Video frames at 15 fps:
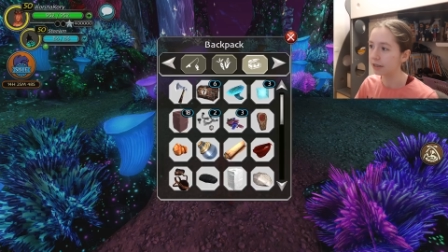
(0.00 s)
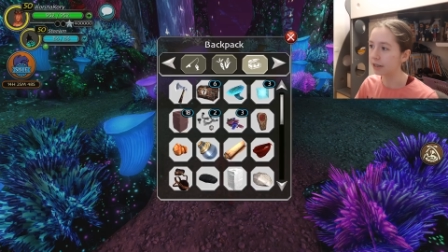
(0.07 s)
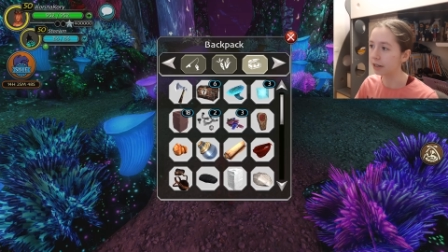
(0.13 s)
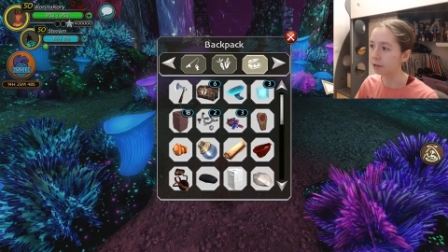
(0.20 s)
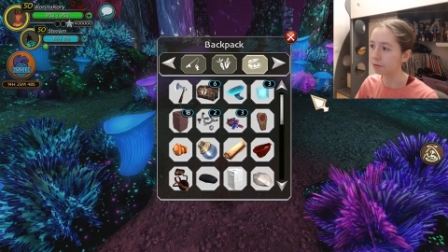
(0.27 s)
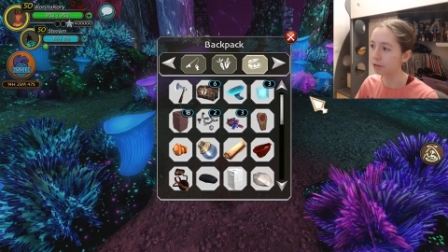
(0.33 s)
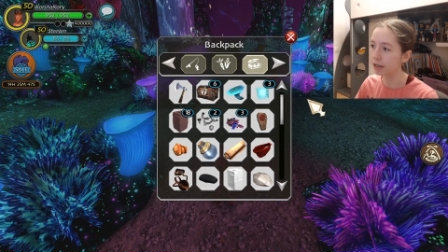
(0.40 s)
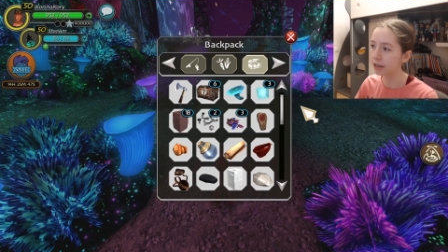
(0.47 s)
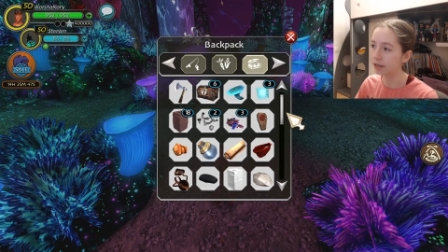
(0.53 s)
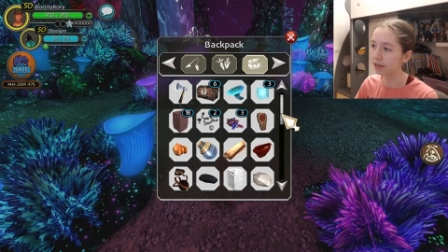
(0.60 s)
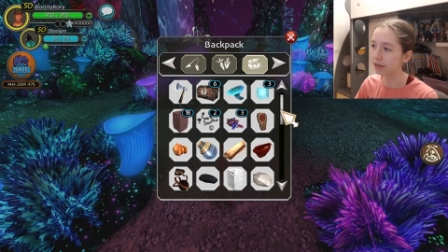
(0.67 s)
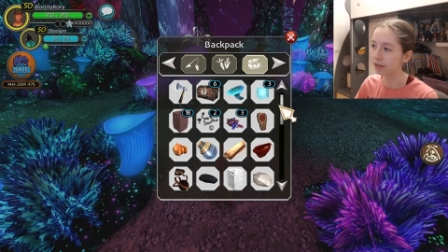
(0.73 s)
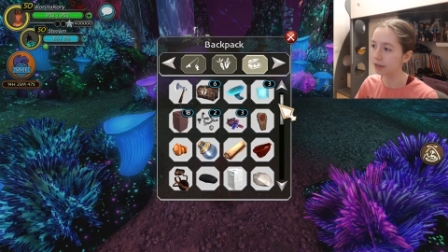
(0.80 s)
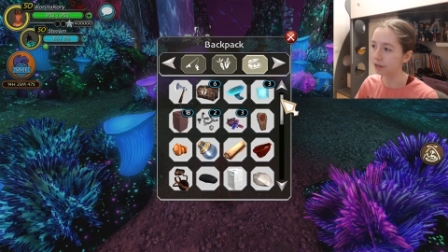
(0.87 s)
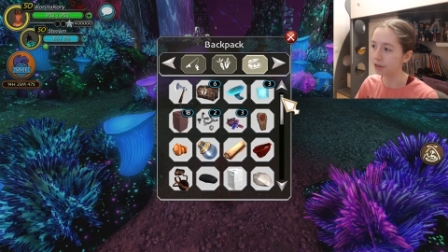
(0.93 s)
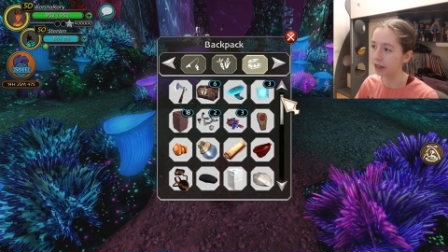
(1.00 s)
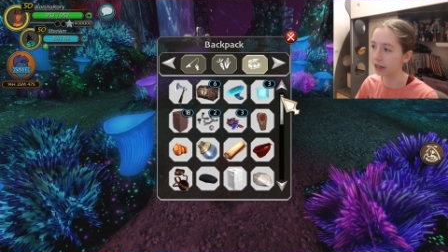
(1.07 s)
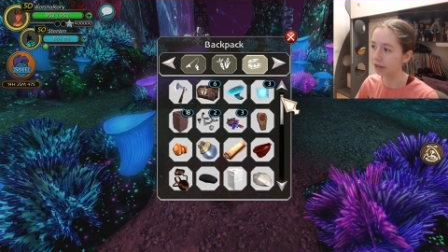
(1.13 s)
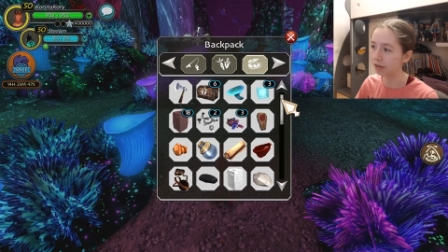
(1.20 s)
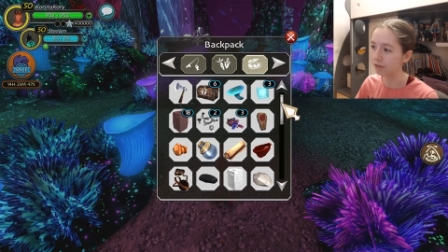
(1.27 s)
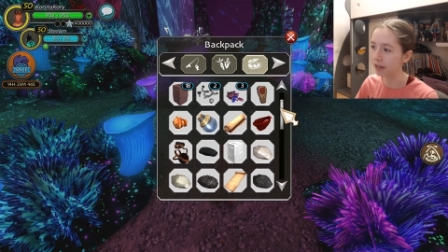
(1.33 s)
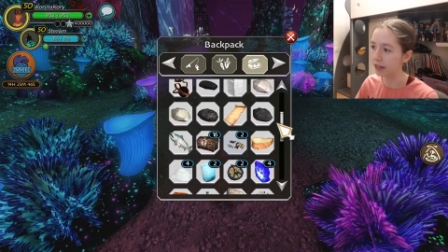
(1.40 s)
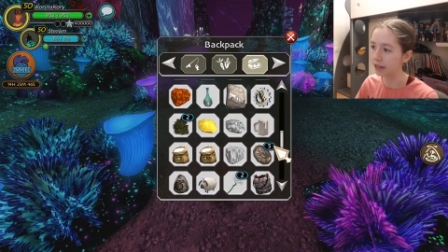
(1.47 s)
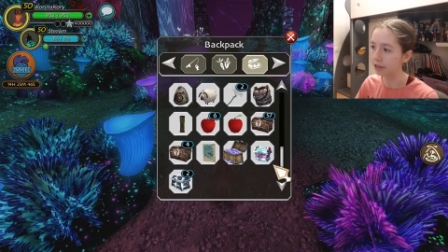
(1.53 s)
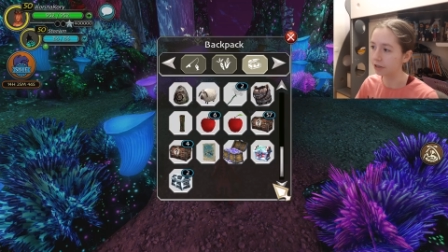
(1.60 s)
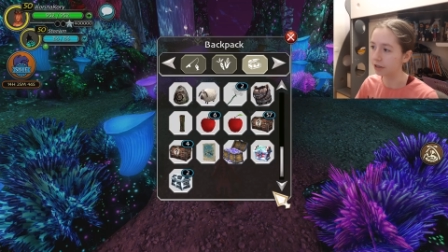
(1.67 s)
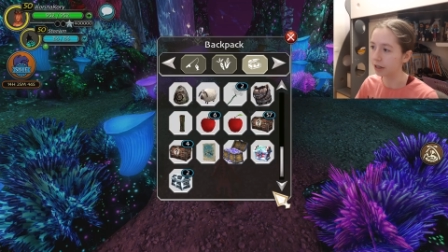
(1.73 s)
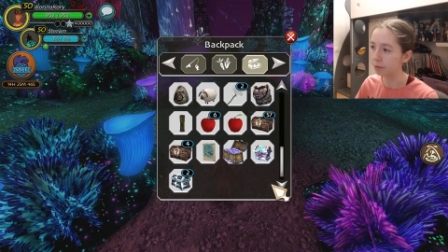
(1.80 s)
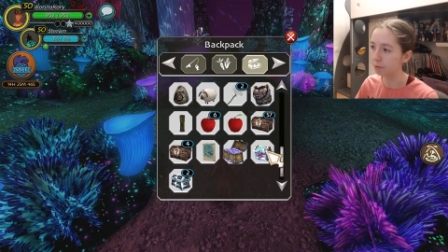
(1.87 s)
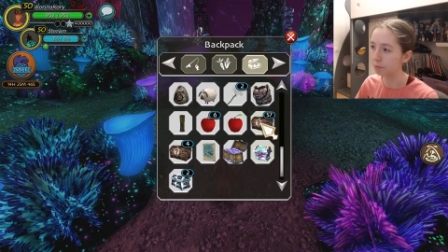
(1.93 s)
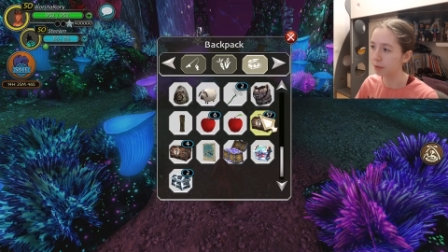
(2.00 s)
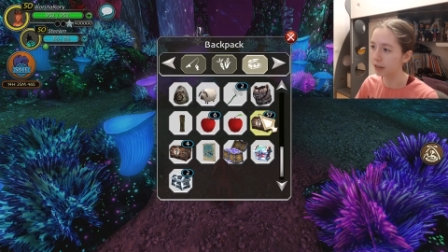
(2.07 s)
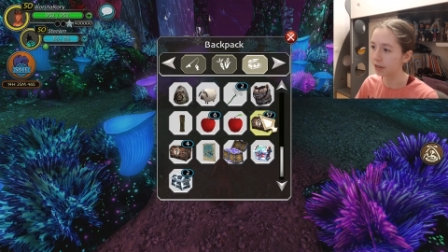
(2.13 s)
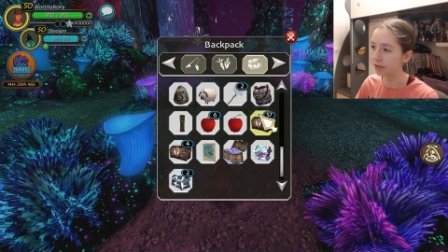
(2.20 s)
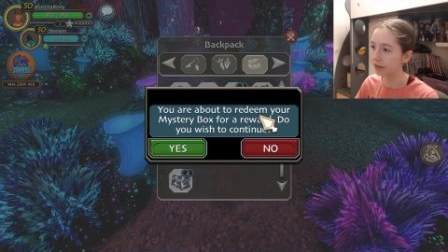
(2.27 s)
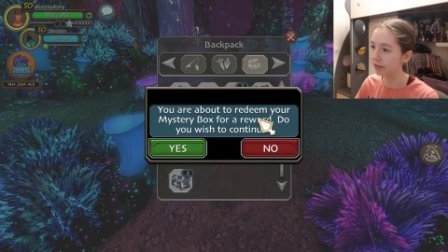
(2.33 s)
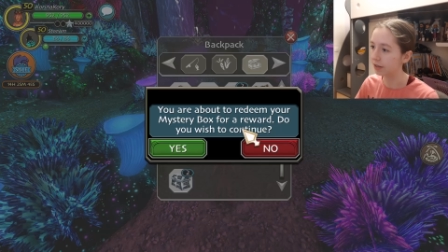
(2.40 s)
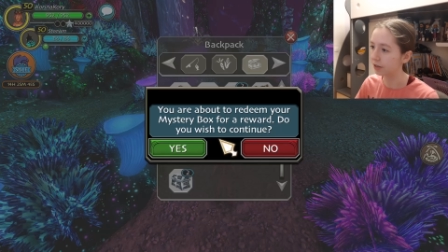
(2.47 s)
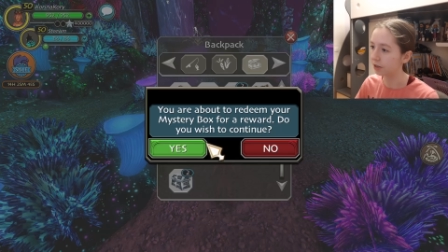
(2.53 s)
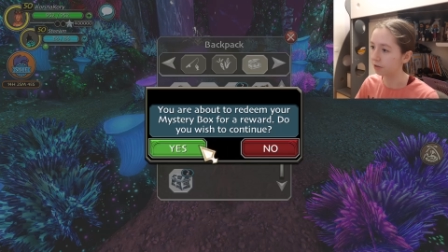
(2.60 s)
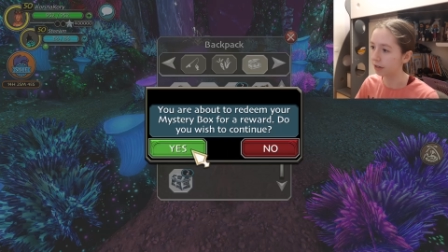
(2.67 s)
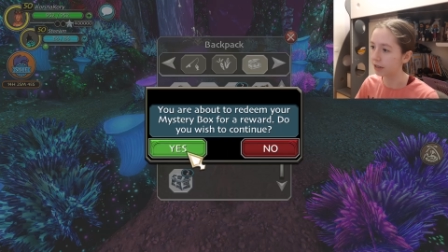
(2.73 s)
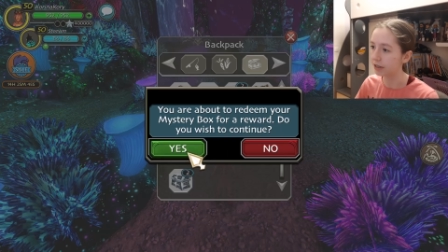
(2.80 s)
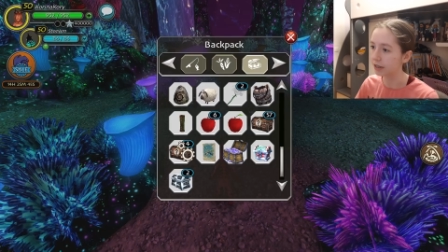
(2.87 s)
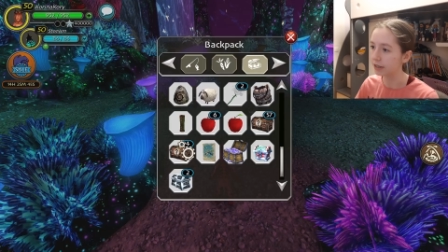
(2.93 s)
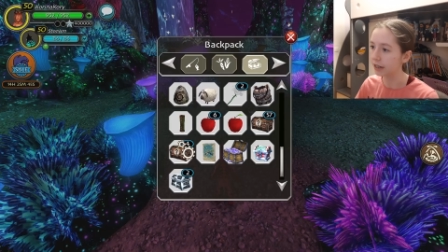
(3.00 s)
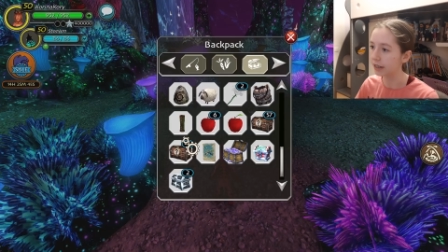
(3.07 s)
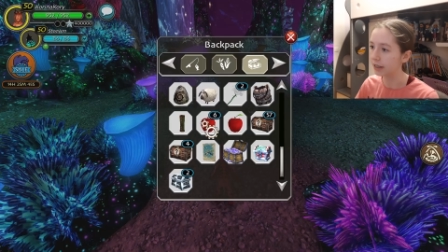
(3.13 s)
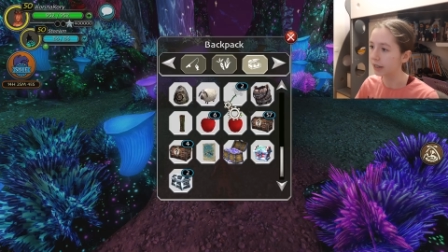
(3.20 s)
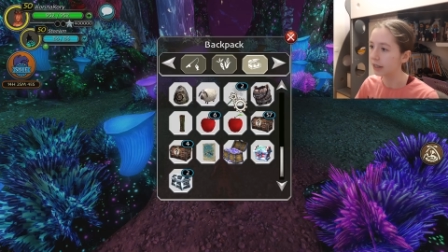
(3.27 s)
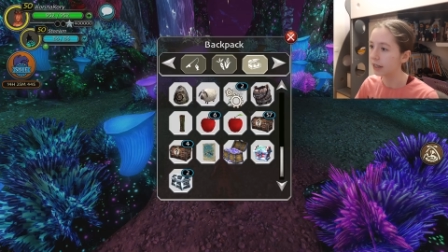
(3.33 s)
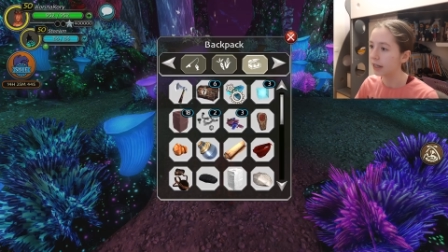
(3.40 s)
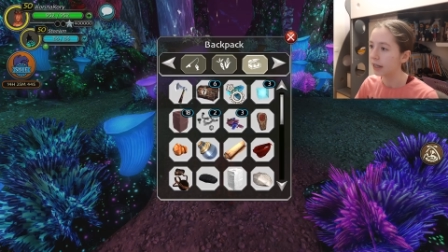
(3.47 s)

decrease the chance of getting gems, because this is crazy. Like,